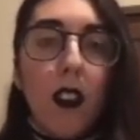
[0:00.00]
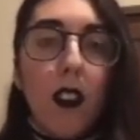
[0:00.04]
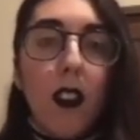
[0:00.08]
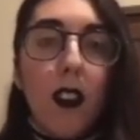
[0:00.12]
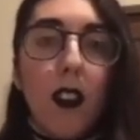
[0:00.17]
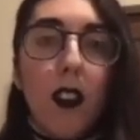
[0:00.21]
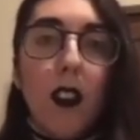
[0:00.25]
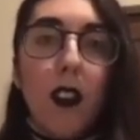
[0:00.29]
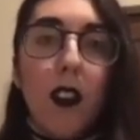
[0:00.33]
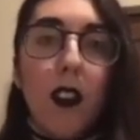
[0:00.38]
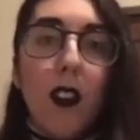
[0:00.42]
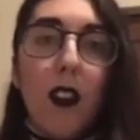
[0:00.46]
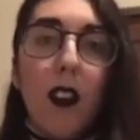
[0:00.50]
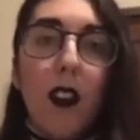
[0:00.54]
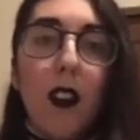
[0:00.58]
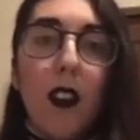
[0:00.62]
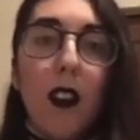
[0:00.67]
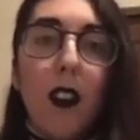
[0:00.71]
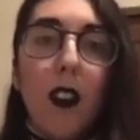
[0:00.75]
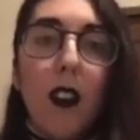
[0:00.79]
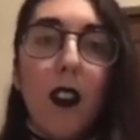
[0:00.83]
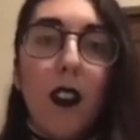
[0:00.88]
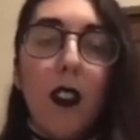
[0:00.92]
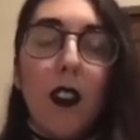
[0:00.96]

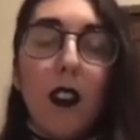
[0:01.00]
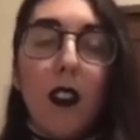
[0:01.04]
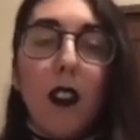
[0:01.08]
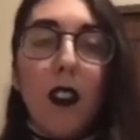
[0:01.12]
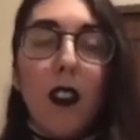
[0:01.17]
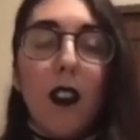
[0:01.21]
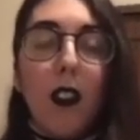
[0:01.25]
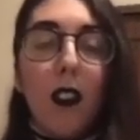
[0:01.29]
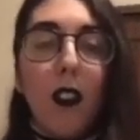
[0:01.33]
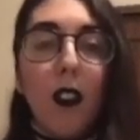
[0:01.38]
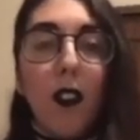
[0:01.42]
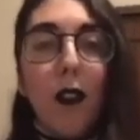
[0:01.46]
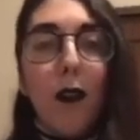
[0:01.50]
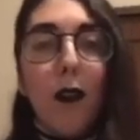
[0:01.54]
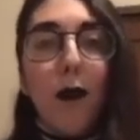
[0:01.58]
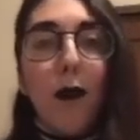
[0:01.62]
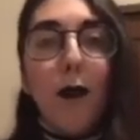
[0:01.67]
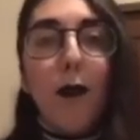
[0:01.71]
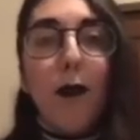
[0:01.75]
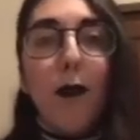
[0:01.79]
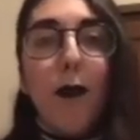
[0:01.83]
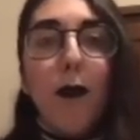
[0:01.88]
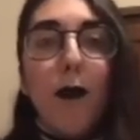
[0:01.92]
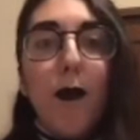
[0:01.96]

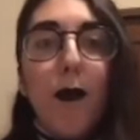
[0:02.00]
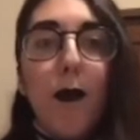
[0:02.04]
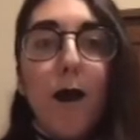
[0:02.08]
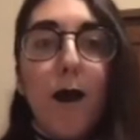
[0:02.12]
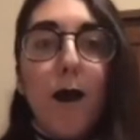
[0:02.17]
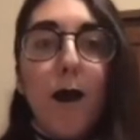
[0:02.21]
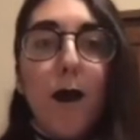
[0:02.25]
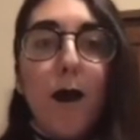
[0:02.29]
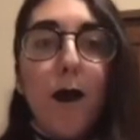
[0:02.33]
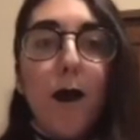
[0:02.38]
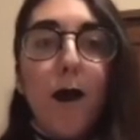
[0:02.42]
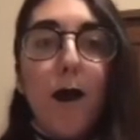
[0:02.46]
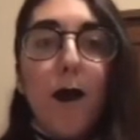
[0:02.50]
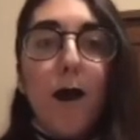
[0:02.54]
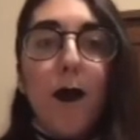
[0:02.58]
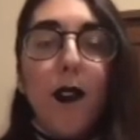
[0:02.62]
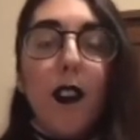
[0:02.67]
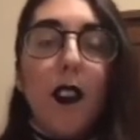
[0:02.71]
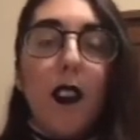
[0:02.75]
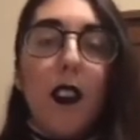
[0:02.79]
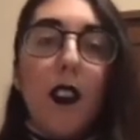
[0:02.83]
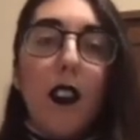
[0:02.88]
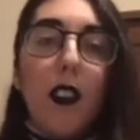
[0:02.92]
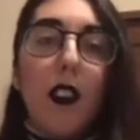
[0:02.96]

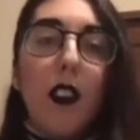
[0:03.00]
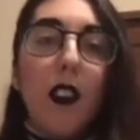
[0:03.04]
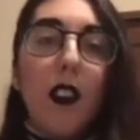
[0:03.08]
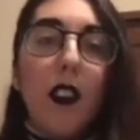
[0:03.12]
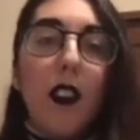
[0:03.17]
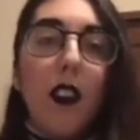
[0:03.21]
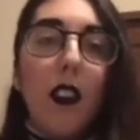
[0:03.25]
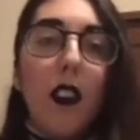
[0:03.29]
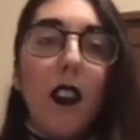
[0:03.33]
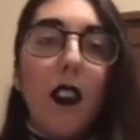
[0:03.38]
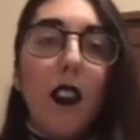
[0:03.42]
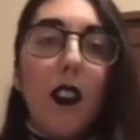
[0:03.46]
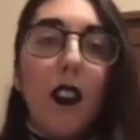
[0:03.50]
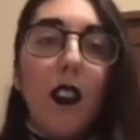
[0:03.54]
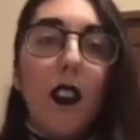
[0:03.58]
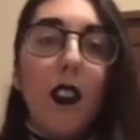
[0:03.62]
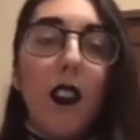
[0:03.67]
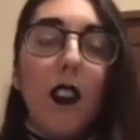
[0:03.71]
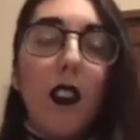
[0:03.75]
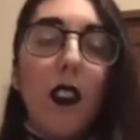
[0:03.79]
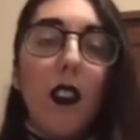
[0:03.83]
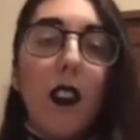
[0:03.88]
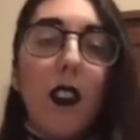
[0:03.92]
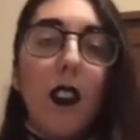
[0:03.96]

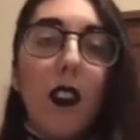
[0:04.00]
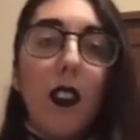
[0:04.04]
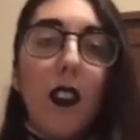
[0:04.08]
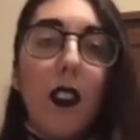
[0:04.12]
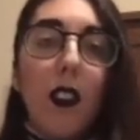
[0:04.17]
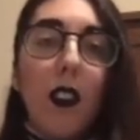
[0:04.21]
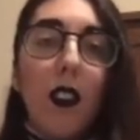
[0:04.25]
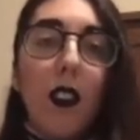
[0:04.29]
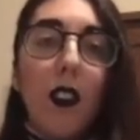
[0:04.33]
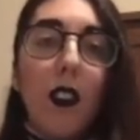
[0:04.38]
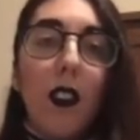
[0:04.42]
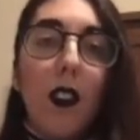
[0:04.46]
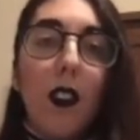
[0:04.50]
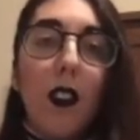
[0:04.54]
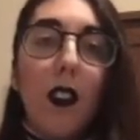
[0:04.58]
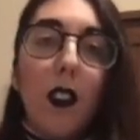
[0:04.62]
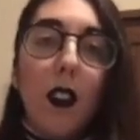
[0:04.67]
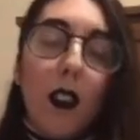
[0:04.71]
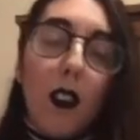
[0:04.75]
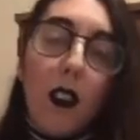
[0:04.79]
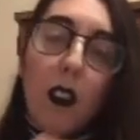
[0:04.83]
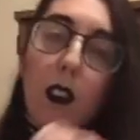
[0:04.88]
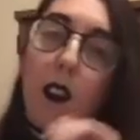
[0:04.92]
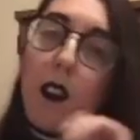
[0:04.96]

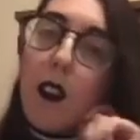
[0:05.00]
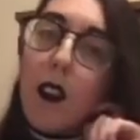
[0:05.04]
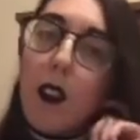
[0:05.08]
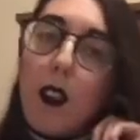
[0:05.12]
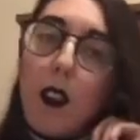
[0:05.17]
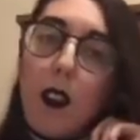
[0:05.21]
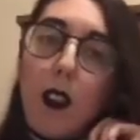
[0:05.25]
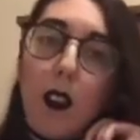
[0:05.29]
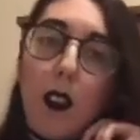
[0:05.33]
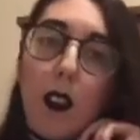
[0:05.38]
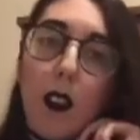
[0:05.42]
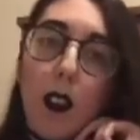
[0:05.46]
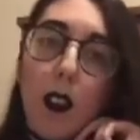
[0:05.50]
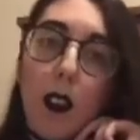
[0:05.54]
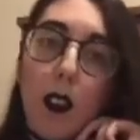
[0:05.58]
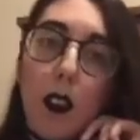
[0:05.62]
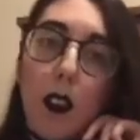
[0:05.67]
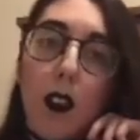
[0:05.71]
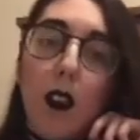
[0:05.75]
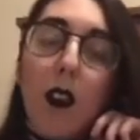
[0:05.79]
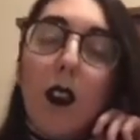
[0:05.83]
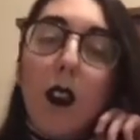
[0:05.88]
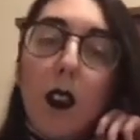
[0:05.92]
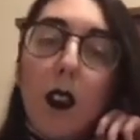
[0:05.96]

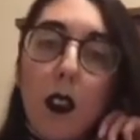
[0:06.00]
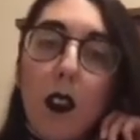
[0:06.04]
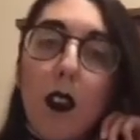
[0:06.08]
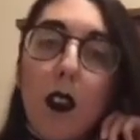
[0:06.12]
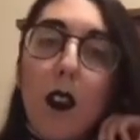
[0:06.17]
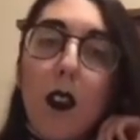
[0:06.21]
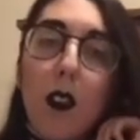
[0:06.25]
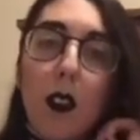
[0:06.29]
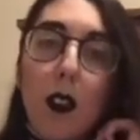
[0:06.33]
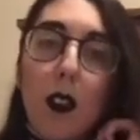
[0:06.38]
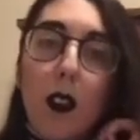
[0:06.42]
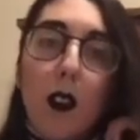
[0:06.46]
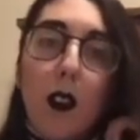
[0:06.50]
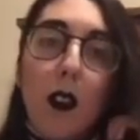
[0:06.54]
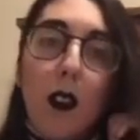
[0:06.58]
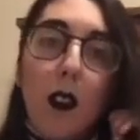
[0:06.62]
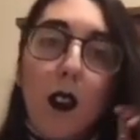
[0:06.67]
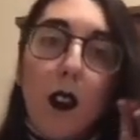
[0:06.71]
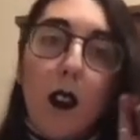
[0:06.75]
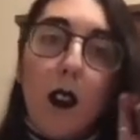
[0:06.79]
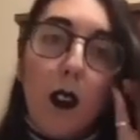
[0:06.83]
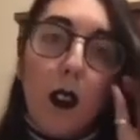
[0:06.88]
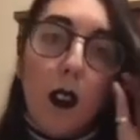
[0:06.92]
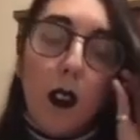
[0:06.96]

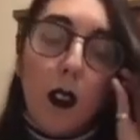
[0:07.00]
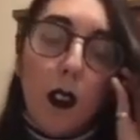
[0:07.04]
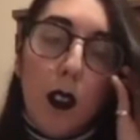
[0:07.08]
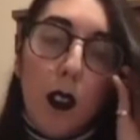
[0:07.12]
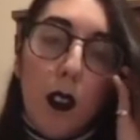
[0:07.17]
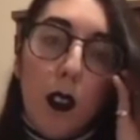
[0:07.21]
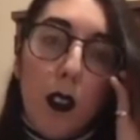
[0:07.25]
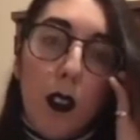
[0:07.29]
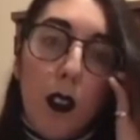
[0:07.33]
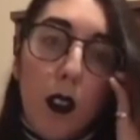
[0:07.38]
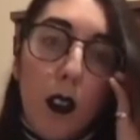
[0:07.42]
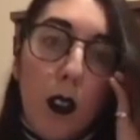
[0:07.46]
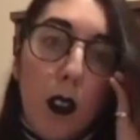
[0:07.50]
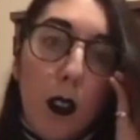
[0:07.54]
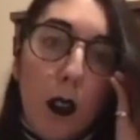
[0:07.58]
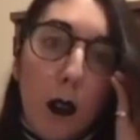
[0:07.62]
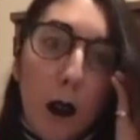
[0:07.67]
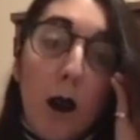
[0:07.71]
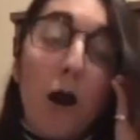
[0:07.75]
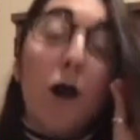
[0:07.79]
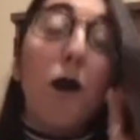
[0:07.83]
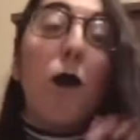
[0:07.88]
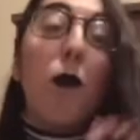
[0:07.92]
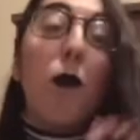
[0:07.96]
The person shown says nothing.